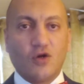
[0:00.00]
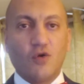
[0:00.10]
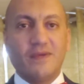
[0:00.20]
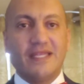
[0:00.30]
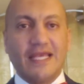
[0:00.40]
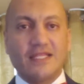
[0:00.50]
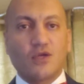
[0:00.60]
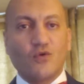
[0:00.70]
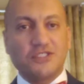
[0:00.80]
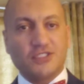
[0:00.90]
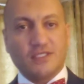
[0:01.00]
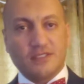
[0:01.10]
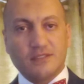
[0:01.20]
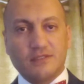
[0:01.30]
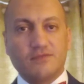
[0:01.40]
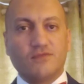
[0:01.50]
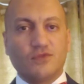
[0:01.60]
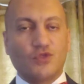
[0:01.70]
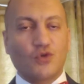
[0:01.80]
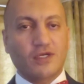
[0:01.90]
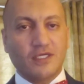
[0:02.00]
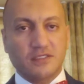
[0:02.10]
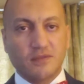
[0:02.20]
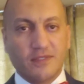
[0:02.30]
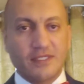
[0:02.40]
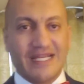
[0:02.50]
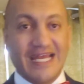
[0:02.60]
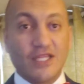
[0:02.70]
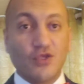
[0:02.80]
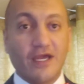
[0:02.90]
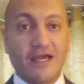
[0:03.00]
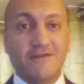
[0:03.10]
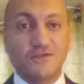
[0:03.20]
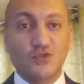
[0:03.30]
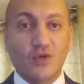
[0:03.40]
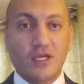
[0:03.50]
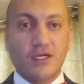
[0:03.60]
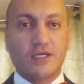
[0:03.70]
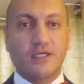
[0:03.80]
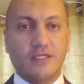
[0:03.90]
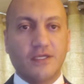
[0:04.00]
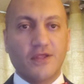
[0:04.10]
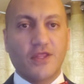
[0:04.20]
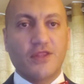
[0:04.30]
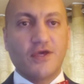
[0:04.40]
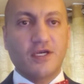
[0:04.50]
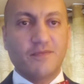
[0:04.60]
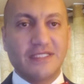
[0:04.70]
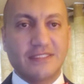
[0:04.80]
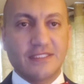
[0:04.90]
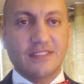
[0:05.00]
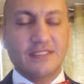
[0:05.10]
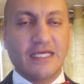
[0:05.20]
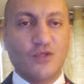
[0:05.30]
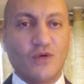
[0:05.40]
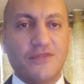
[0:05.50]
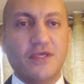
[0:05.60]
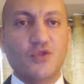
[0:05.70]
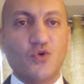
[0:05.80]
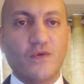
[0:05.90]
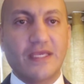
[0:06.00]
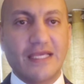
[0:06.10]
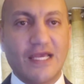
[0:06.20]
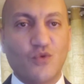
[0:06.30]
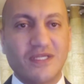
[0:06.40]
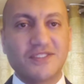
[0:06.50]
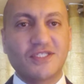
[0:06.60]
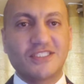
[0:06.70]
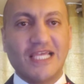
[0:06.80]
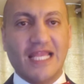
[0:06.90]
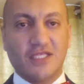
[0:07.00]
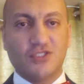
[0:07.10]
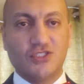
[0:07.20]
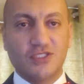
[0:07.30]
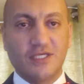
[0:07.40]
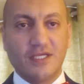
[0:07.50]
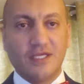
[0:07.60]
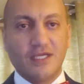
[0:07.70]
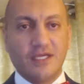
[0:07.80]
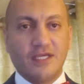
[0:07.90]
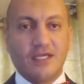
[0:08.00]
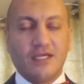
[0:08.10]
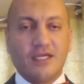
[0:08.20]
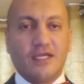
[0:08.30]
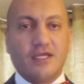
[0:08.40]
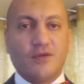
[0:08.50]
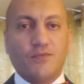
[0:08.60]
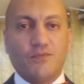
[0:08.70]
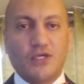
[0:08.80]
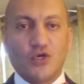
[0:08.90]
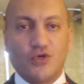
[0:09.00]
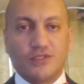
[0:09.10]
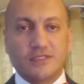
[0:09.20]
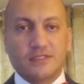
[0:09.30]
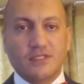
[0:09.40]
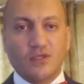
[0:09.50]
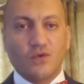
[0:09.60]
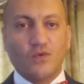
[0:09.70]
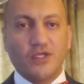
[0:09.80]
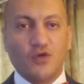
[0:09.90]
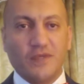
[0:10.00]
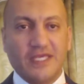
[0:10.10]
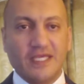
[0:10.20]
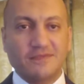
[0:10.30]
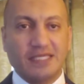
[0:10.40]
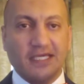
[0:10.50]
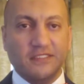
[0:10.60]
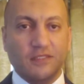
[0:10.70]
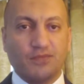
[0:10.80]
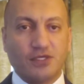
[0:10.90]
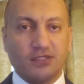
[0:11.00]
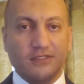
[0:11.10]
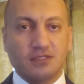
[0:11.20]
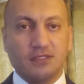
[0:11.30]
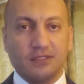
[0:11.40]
open-end question to your customer, and you have to learn their business and what they're doing and what their challenge. Because when you became the expert,